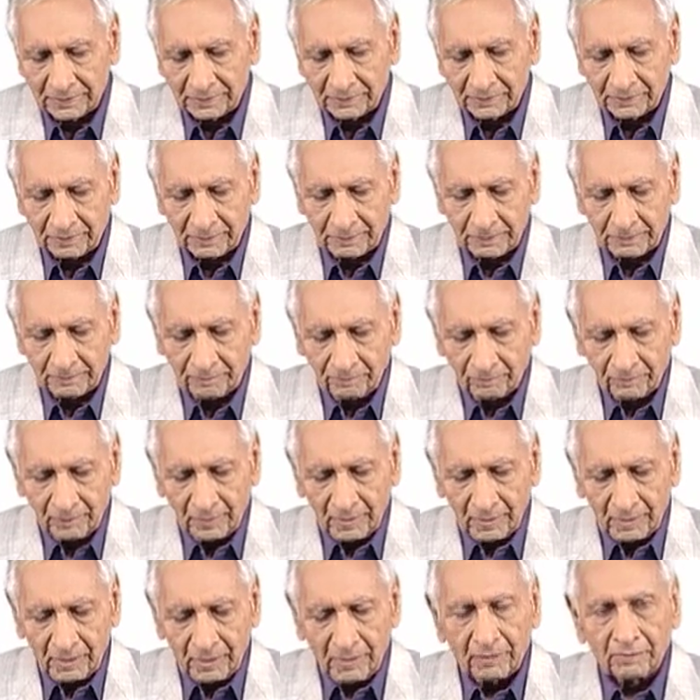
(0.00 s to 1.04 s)
certain
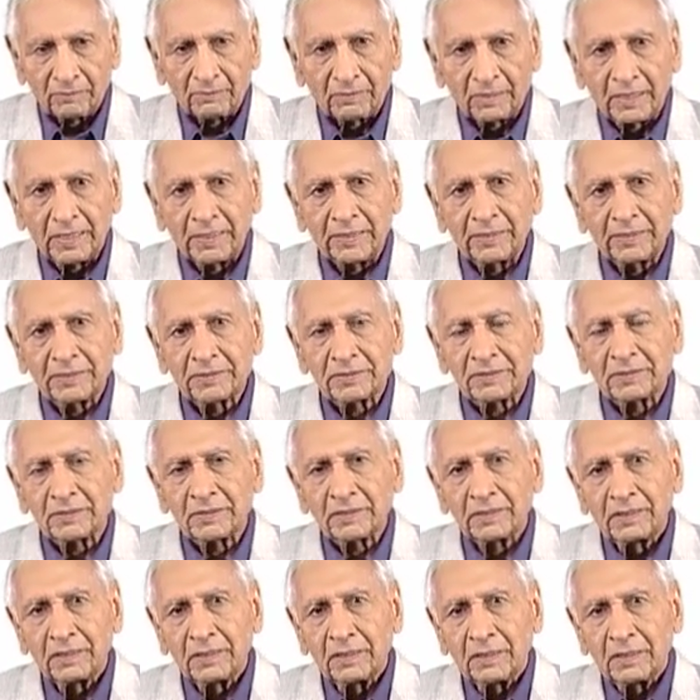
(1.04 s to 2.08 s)
rights,
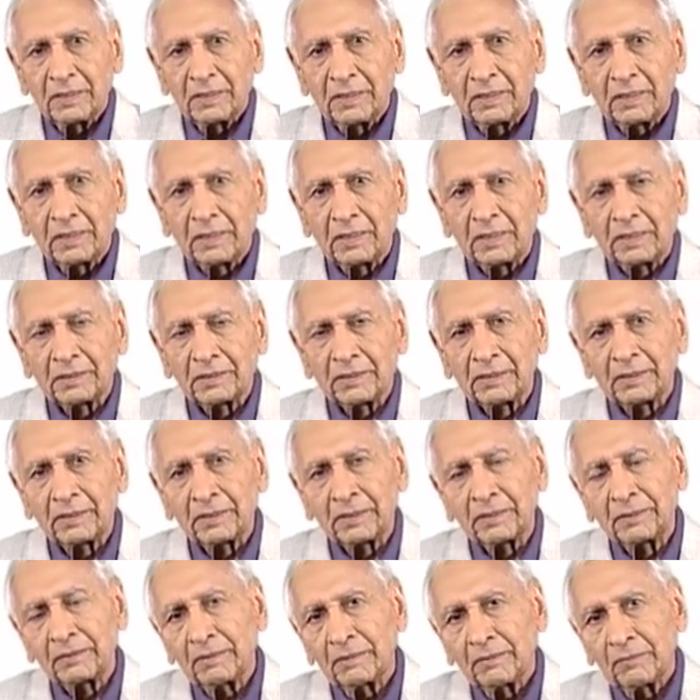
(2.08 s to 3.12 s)
and
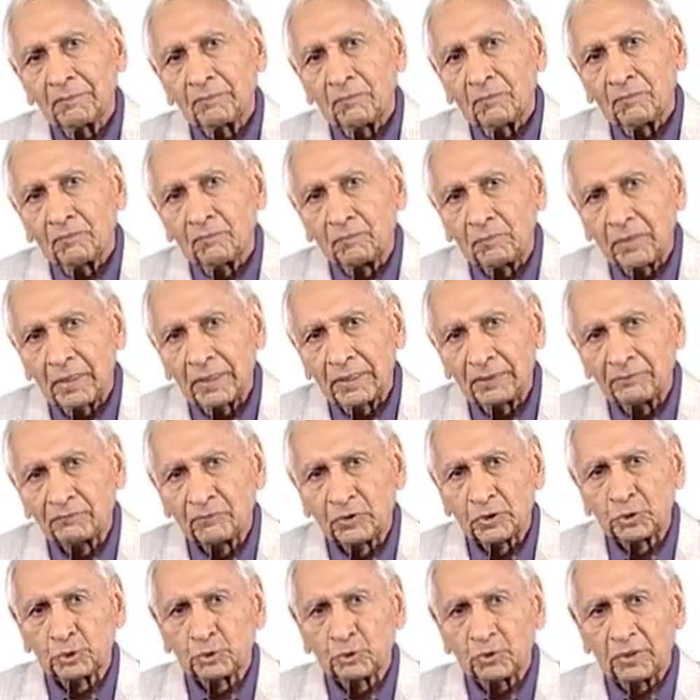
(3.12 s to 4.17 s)
by
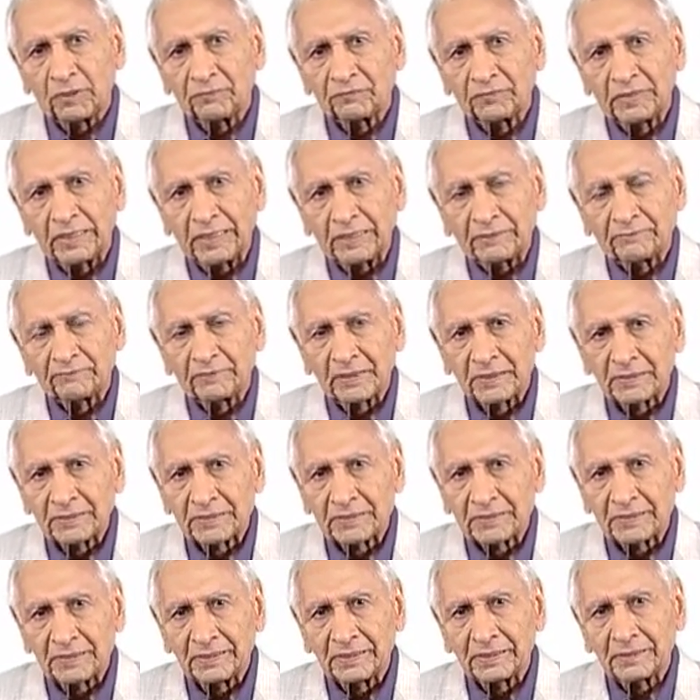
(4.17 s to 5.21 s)
virtue of that very
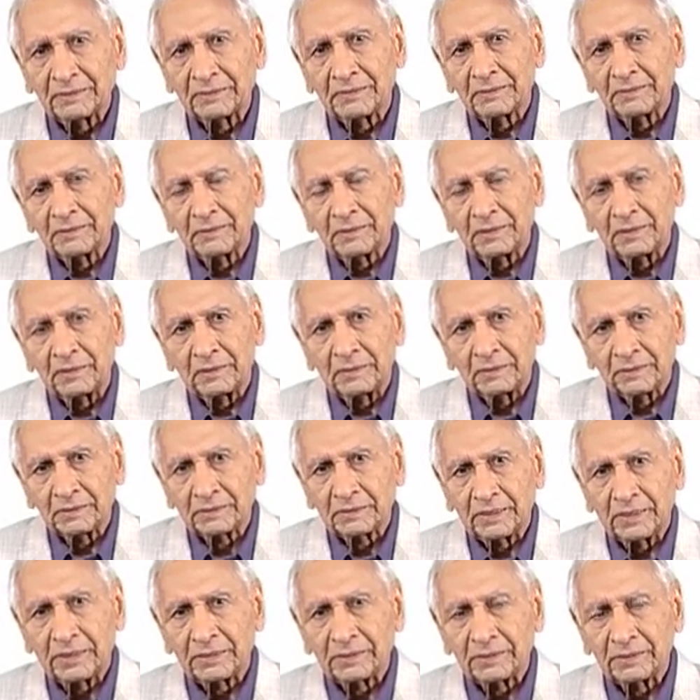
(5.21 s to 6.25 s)

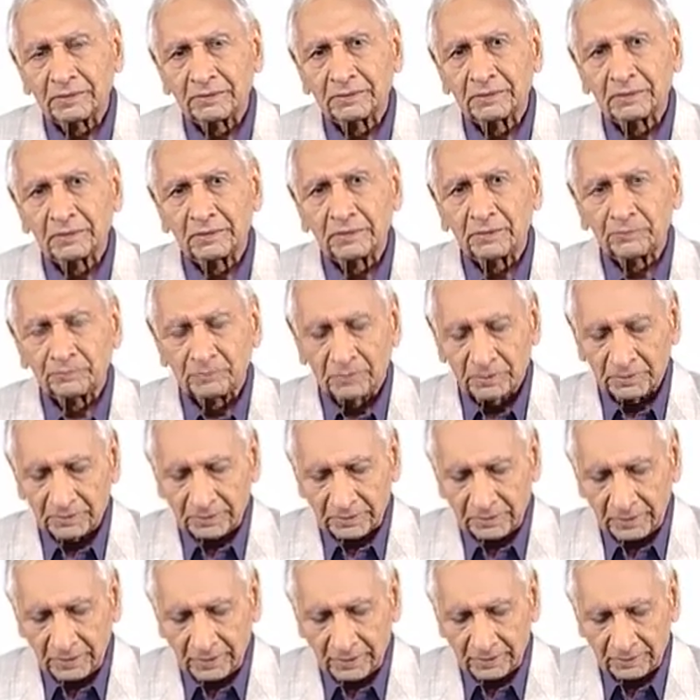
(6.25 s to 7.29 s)
status, the
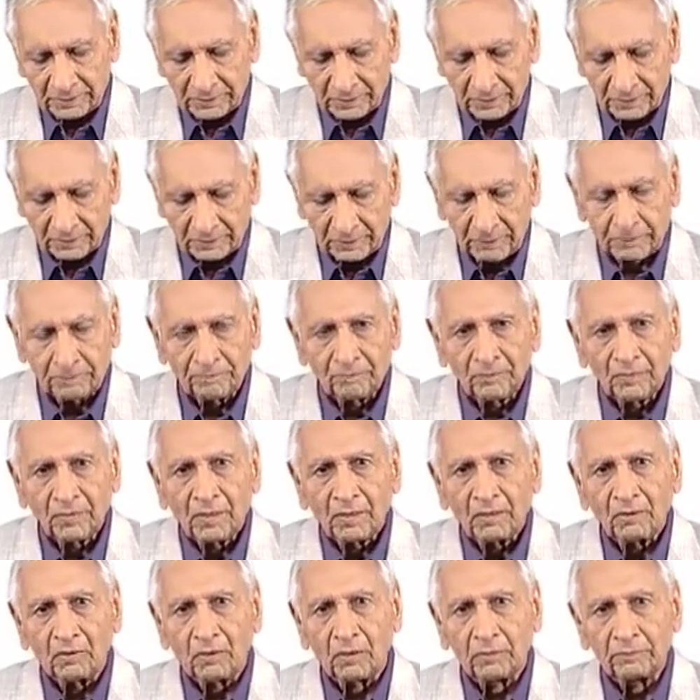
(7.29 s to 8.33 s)
person has certain
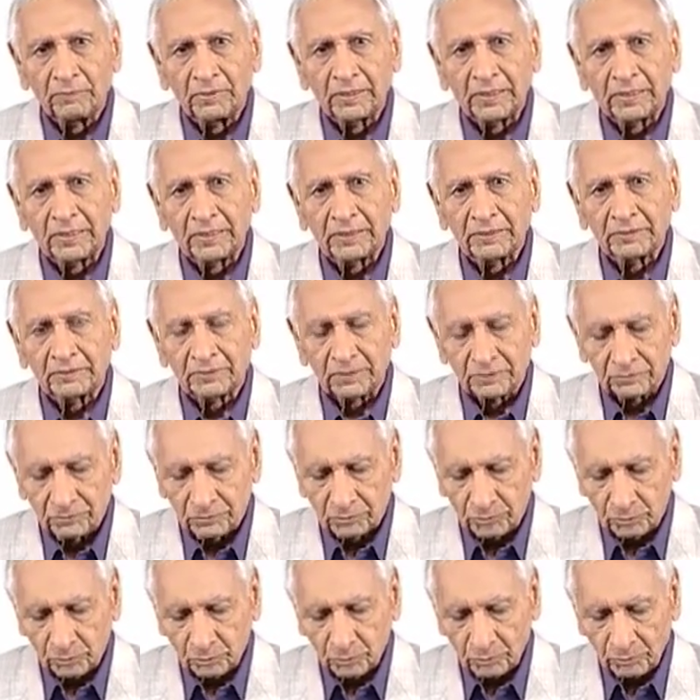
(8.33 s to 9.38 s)
obligations
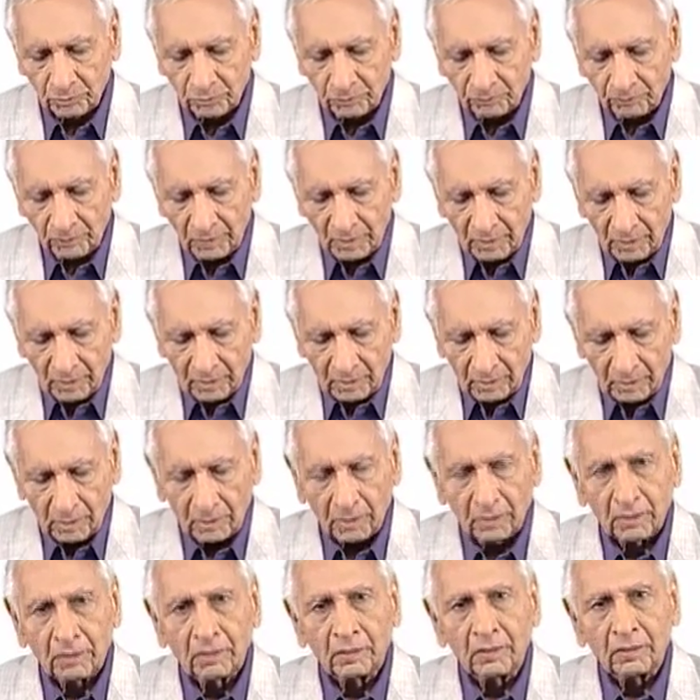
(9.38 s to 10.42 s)
to
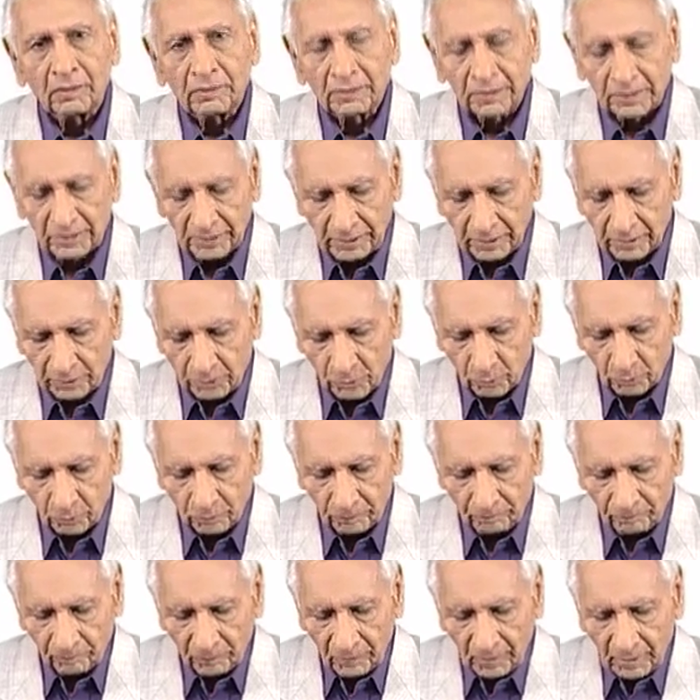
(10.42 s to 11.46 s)
adhere
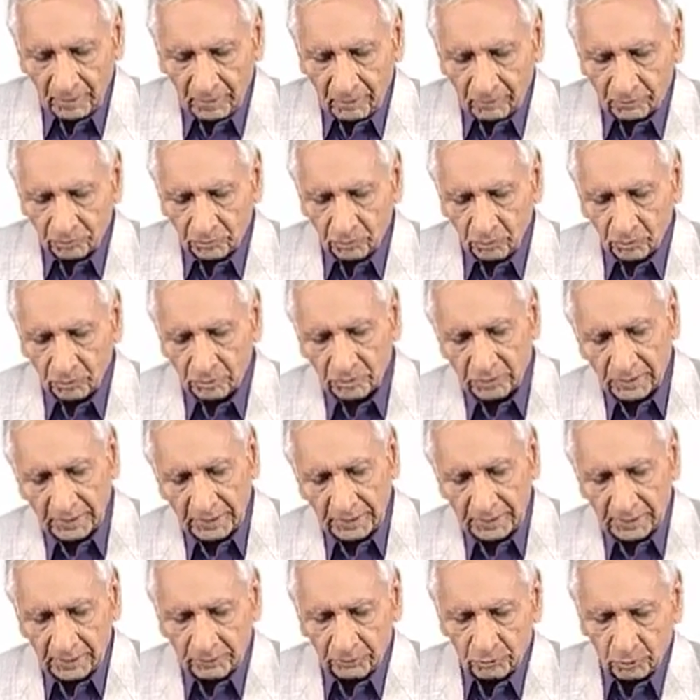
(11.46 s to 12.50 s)
to. So
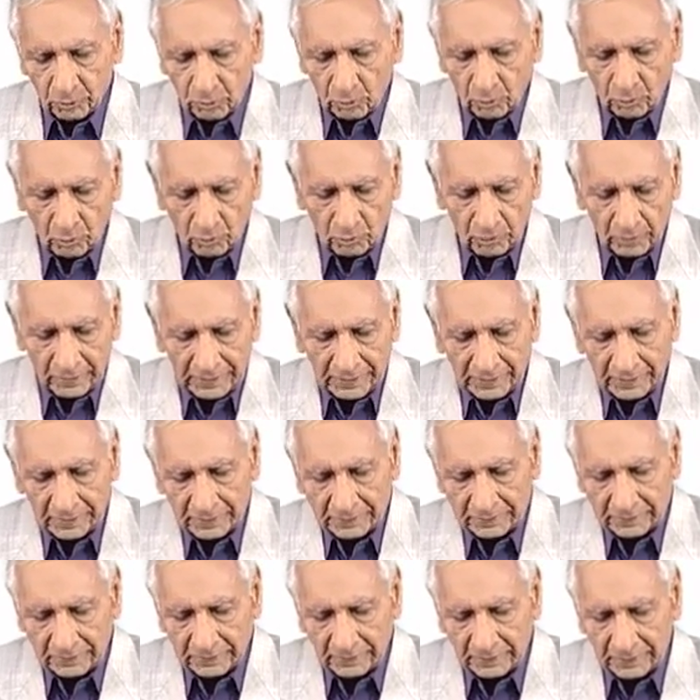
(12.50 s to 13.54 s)
status role
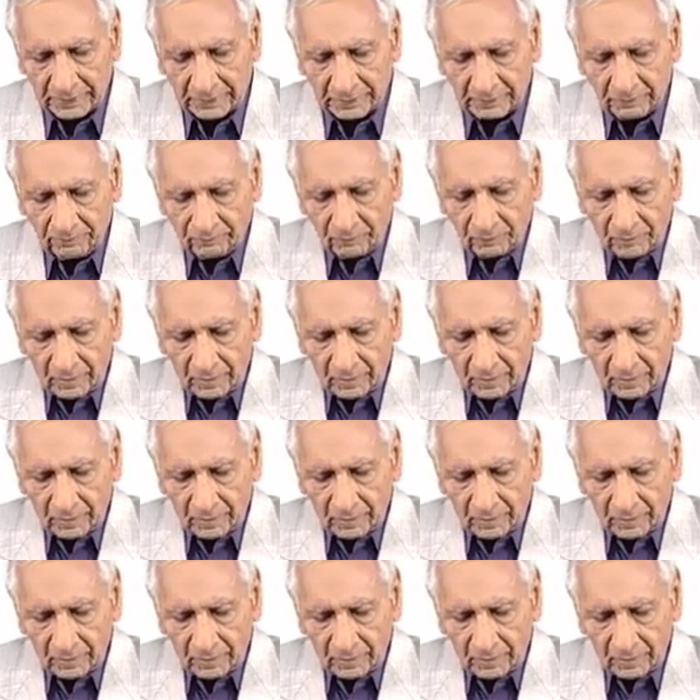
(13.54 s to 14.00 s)
is the